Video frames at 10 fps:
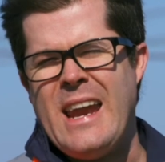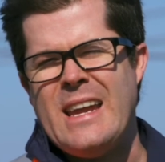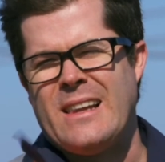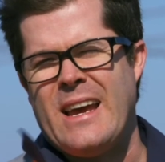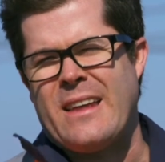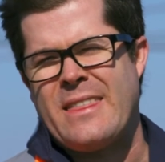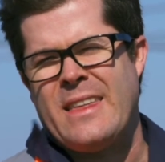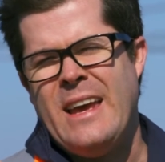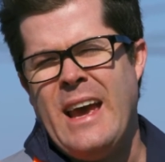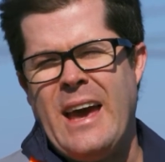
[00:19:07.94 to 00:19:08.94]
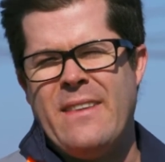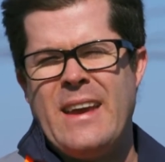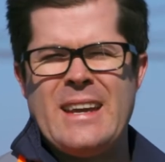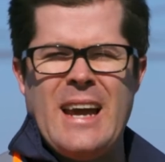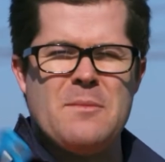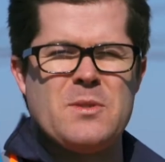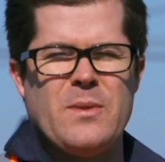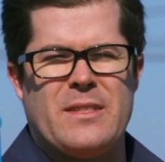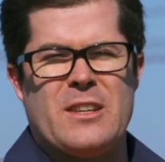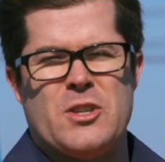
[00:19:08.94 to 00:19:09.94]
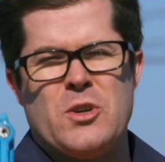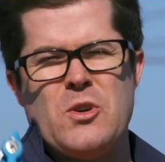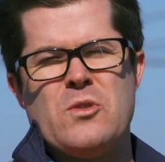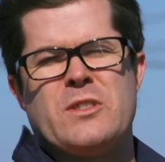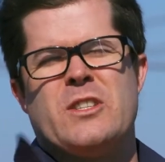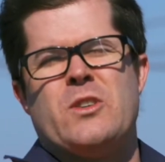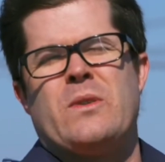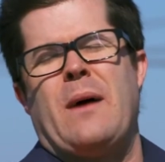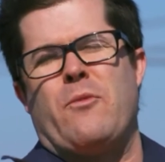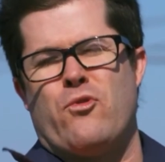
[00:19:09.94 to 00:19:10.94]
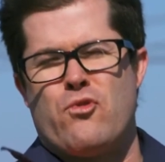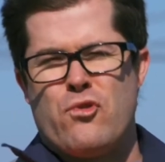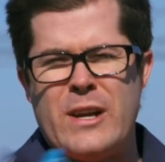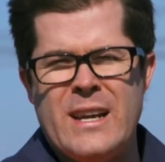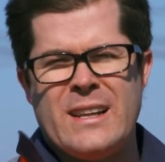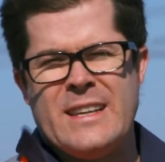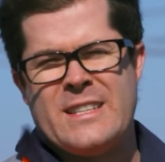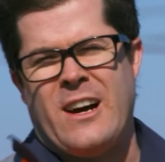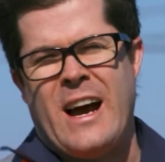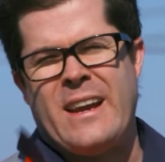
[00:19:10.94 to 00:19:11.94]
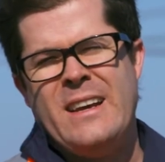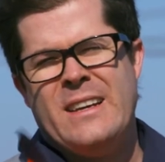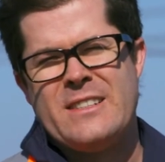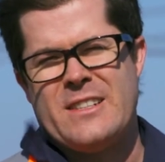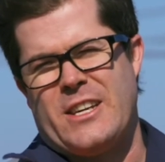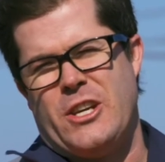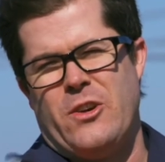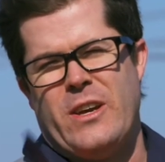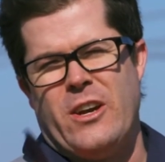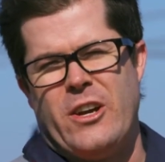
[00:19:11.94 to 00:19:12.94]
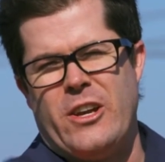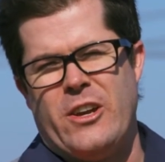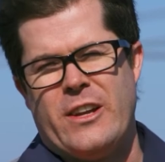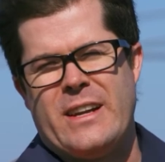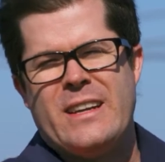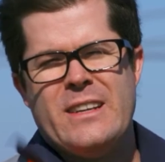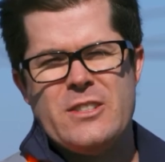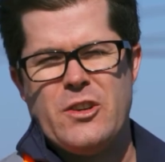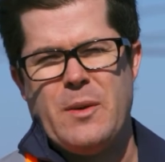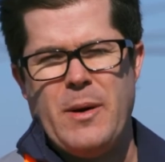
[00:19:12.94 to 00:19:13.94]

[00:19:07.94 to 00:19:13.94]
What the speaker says: any length and then comes with the tool to do it up really tight to secure your unit to the